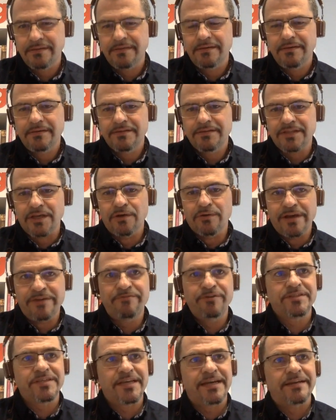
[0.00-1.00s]
So if you
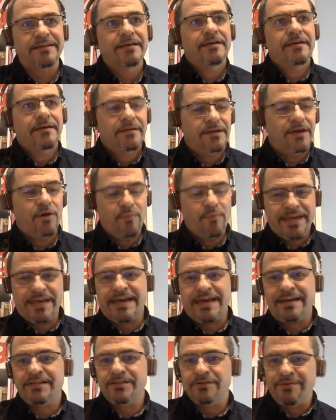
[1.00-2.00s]
said, no, we
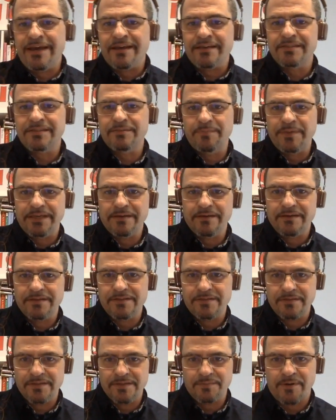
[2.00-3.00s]
can't do X because
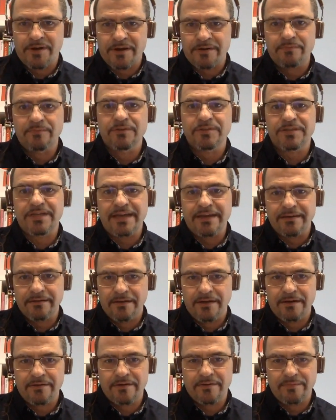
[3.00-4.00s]
this part will take
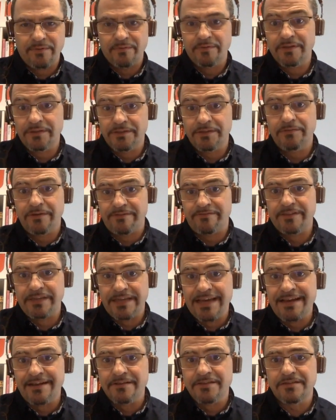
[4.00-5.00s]
longer, but we'll do everything
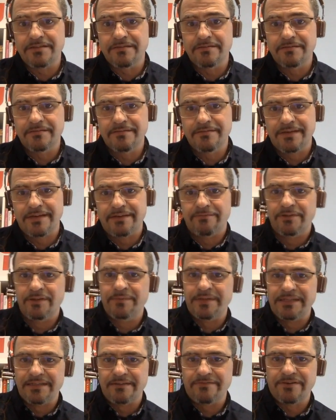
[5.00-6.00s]
else and it will be
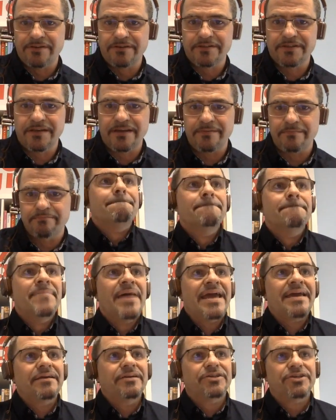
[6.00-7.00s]
delivered on time,
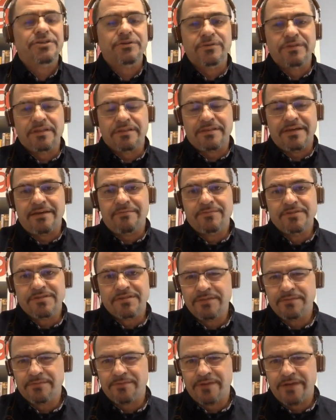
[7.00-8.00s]
making sure that that was a
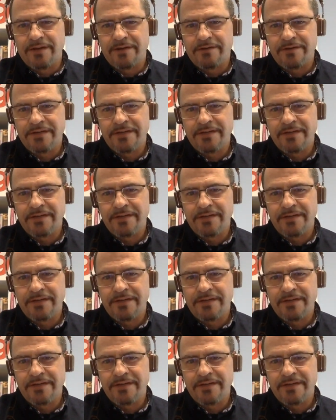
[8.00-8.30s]
priority.